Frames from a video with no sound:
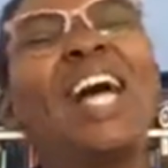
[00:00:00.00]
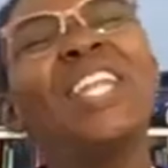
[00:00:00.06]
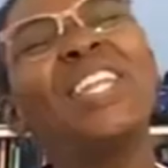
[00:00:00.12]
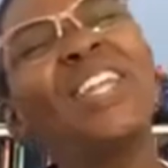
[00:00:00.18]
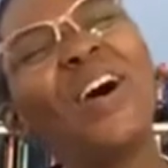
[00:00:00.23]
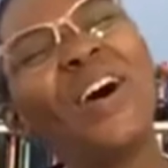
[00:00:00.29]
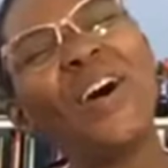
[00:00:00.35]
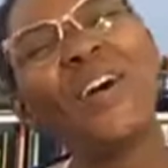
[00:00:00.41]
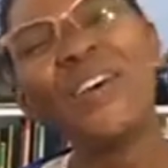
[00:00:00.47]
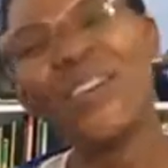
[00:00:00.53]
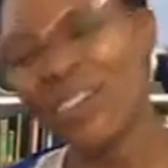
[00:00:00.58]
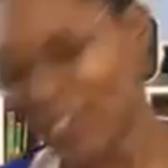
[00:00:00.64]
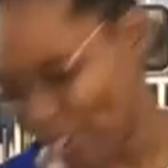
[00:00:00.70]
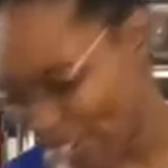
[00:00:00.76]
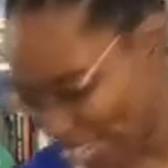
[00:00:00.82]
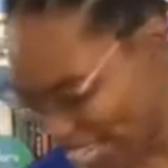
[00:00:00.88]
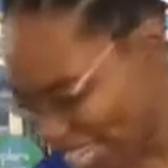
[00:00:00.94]
No
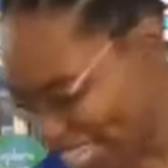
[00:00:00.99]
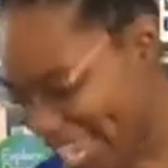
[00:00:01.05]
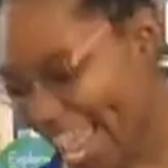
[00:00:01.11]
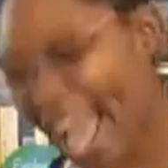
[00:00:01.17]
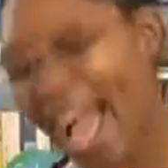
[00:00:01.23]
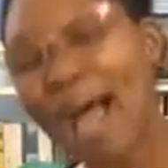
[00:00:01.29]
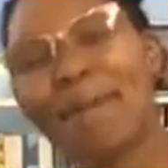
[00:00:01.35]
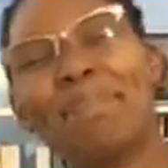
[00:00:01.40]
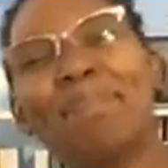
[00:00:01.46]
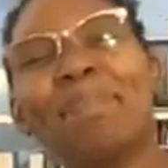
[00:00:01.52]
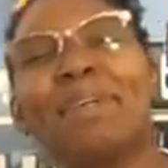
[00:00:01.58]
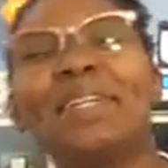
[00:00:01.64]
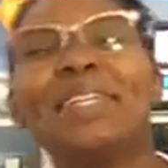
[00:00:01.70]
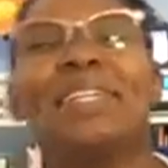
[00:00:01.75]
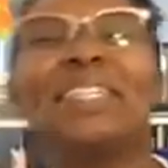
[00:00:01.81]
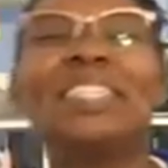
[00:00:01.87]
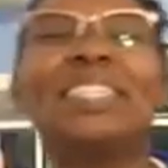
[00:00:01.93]
green
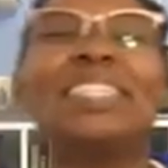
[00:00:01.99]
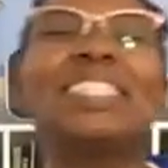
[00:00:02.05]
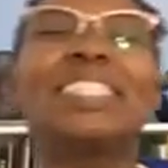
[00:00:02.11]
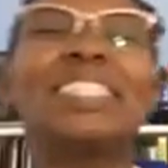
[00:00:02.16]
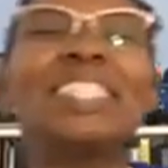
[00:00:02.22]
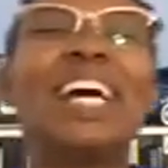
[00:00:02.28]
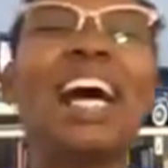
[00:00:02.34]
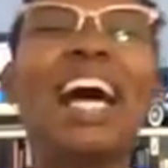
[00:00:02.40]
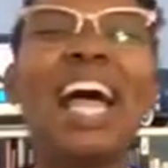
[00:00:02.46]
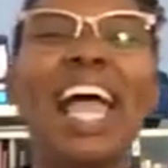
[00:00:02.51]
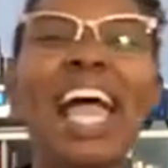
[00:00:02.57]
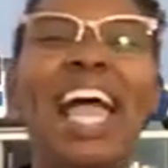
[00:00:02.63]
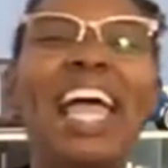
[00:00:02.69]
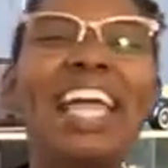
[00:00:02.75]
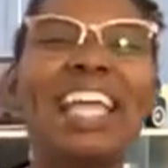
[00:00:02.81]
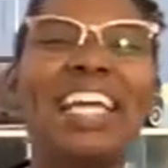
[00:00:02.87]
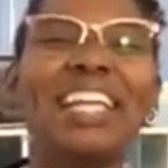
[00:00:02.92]
apples are
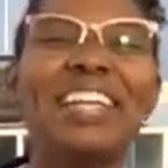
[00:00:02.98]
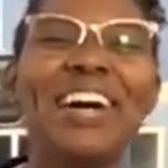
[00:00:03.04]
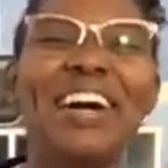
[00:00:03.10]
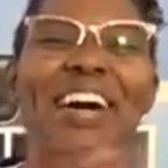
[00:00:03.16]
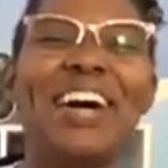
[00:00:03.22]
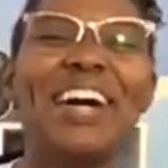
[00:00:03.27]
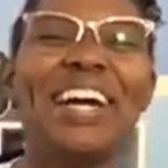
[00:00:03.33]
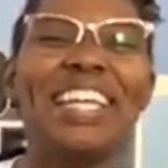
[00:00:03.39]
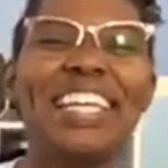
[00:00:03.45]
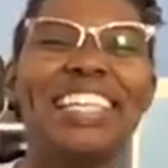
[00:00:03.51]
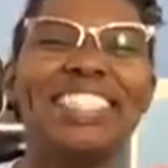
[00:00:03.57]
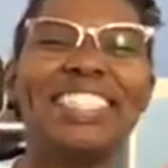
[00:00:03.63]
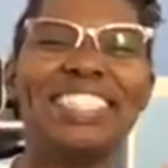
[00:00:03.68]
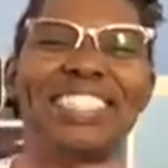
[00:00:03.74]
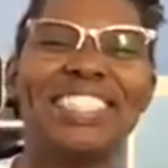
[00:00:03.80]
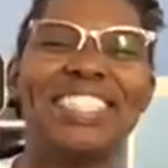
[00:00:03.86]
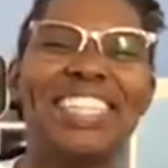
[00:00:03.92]
hanging on a
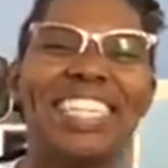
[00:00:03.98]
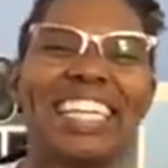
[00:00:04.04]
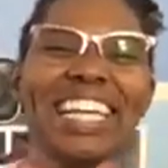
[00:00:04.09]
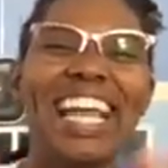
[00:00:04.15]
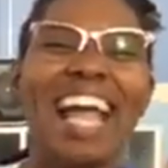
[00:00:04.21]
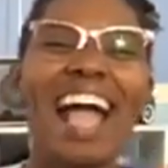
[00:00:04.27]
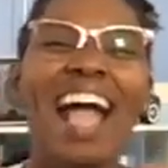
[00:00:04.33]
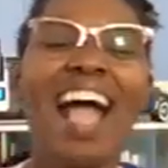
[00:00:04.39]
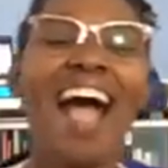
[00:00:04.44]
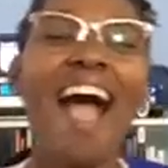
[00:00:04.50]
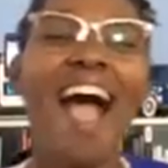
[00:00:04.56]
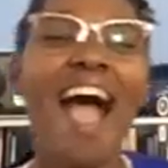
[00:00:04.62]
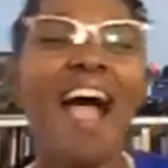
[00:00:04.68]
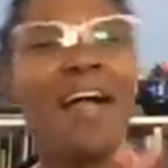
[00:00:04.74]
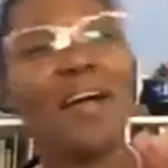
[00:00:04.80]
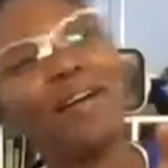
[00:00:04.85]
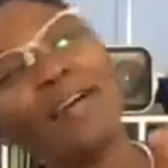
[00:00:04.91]
tree.
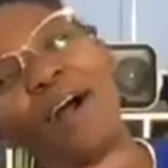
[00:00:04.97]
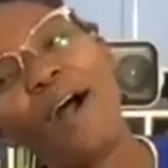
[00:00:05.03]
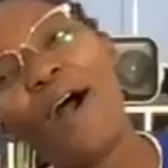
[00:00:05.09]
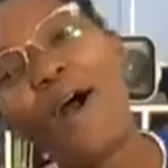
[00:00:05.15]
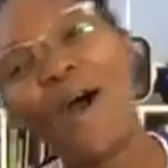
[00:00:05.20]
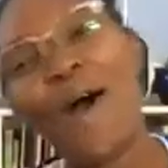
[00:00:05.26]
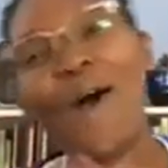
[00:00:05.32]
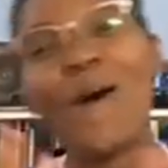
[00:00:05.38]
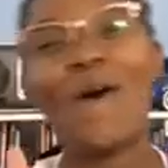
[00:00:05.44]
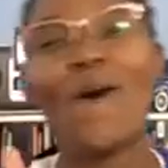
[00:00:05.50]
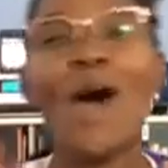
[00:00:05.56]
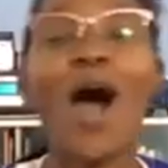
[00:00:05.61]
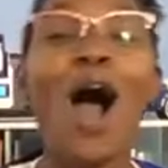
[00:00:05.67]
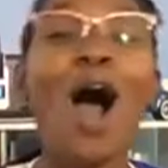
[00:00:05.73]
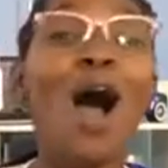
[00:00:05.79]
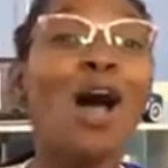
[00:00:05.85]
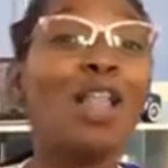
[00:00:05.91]
Oh,
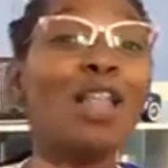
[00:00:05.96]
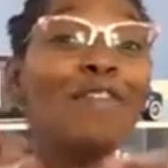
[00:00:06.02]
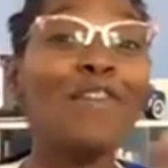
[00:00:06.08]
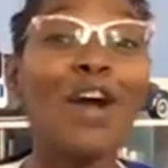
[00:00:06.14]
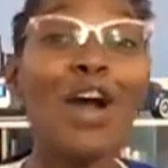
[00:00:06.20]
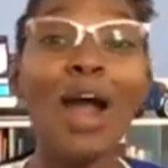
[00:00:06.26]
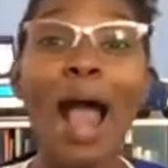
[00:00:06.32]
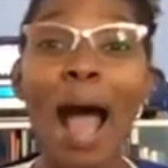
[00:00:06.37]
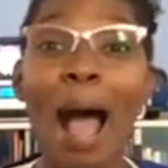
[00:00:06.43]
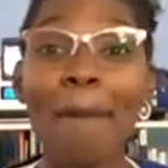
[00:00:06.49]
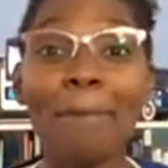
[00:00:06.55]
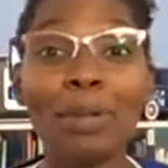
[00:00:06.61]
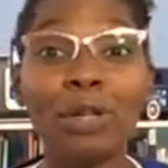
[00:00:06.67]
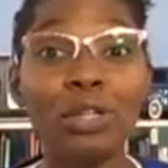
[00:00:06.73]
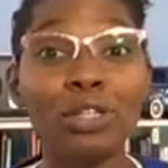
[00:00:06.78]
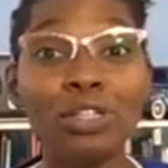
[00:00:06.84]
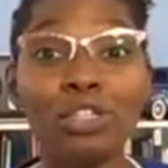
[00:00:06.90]
all of our
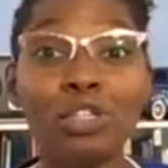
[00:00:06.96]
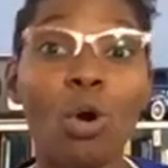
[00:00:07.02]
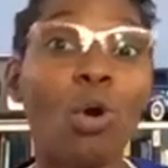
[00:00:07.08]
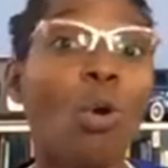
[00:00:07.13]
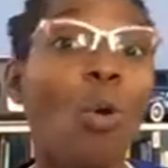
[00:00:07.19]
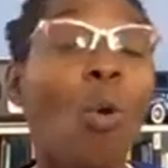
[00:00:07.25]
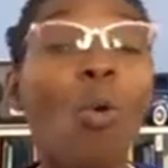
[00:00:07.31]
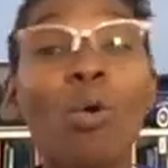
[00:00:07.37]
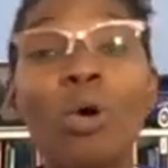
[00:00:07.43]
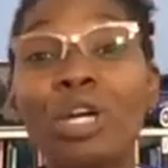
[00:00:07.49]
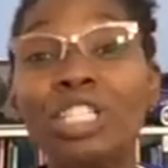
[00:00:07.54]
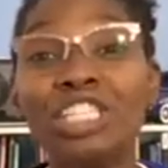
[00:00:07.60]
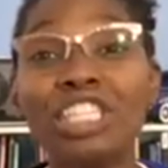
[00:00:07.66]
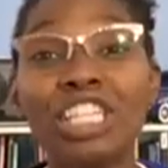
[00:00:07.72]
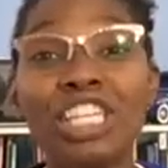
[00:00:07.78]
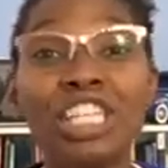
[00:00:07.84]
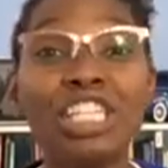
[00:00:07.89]
apples or
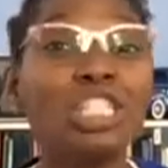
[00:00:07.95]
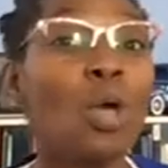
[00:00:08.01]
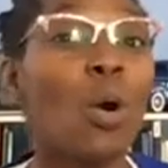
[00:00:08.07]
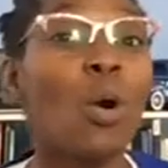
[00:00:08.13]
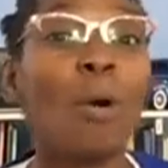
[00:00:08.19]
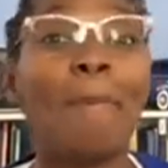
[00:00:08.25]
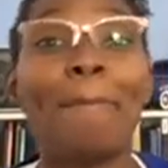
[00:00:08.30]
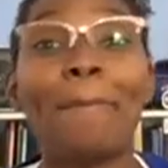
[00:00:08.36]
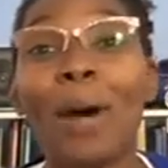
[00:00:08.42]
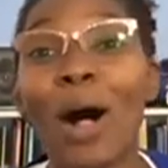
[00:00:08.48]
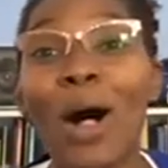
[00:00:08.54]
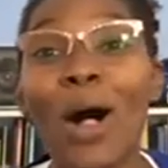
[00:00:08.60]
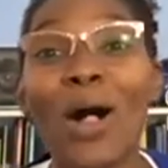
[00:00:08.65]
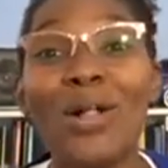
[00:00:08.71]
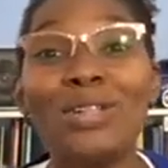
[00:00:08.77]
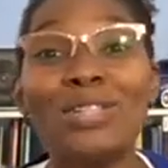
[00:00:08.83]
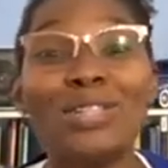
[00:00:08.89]
oranges or
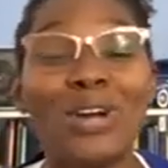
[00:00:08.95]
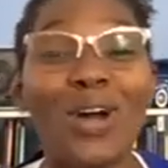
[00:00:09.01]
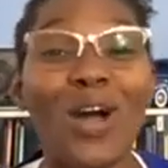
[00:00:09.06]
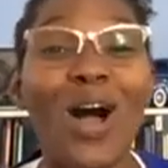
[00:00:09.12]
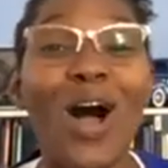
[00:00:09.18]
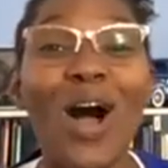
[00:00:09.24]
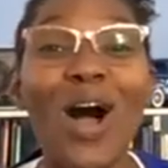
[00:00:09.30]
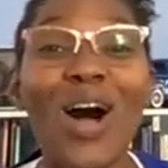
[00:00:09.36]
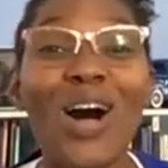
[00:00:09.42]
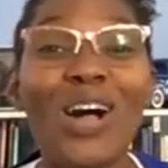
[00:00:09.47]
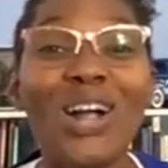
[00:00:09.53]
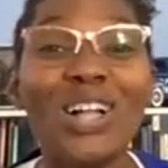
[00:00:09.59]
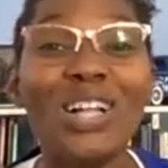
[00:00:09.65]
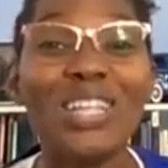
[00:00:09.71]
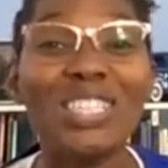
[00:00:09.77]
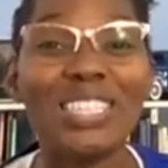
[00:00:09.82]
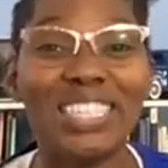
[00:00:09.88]
balls are
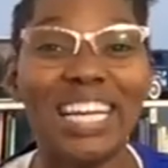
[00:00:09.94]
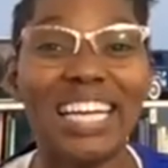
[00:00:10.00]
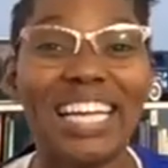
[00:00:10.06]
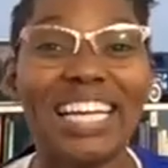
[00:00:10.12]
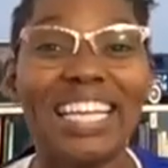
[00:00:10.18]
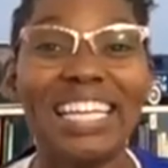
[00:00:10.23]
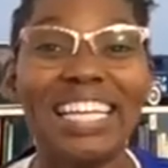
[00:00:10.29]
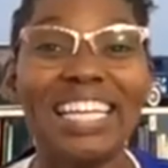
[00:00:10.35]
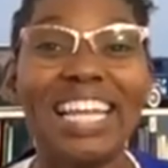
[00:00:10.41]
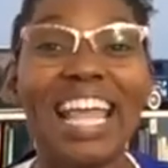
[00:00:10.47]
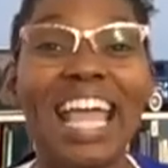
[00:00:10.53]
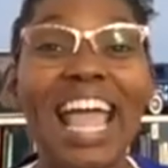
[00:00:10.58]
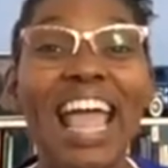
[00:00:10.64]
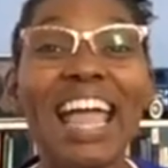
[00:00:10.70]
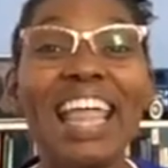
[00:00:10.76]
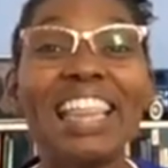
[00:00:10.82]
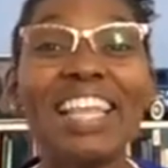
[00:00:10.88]
all done.
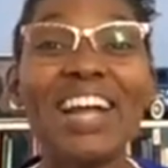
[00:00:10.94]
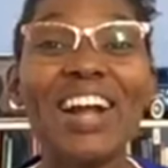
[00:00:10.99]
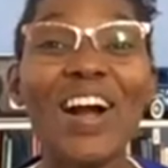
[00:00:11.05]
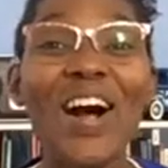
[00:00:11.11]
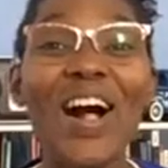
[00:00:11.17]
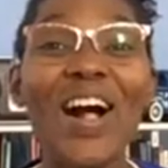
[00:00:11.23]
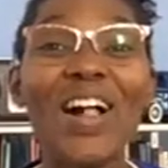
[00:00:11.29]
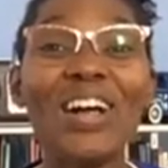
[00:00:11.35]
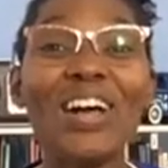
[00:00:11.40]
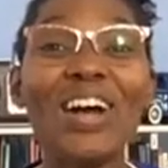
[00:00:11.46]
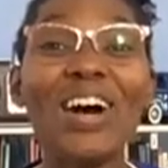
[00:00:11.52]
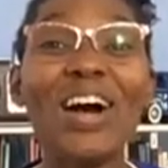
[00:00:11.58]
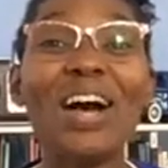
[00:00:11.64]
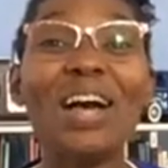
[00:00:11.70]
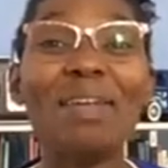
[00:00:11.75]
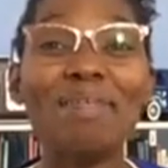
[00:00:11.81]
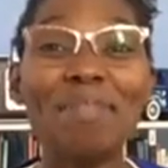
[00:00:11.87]
They're all
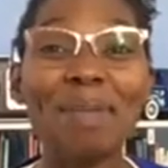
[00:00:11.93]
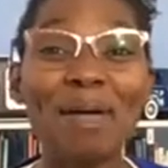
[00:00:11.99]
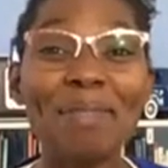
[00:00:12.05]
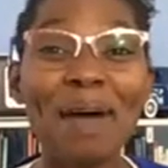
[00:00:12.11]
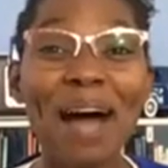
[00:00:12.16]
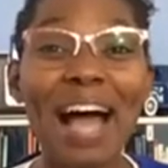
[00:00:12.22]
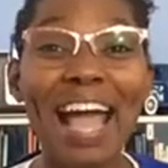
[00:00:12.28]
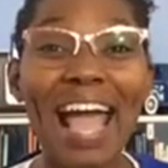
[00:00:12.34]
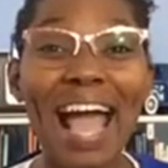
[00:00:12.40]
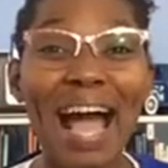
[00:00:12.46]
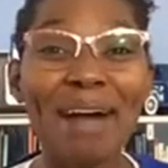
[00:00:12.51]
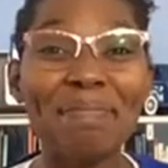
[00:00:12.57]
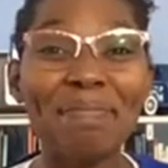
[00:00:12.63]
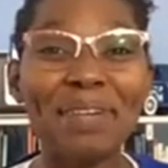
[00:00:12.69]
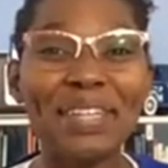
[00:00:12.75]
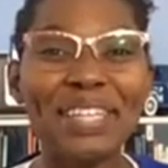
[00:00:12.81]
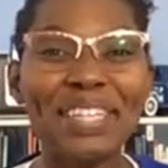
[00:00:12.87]
gone. Bye-bye,
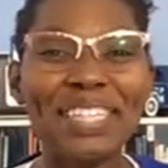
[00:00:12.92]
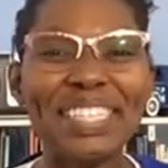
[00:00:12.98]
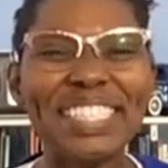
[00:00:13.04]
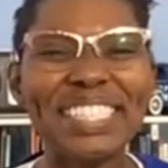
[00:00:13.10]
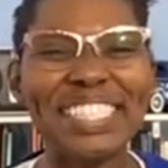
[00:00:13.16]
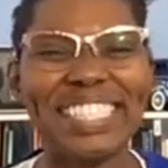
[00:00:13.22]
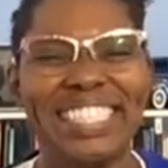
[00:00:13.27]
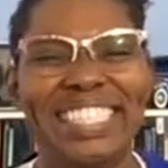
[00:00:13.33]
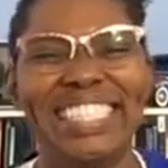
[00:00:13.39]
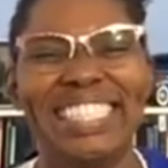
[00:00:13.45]
apples.